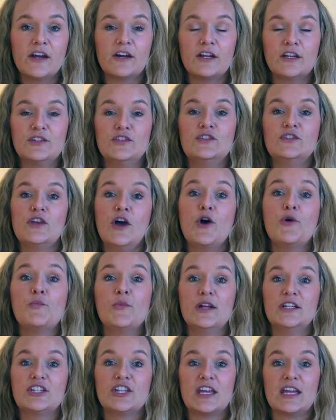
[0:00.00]
is so
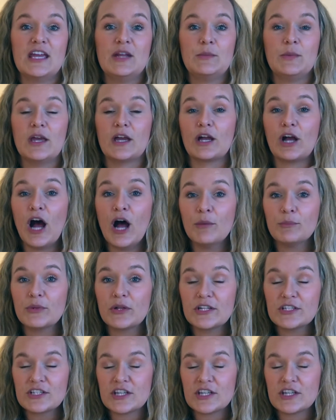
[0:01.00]
much that can be accomplished.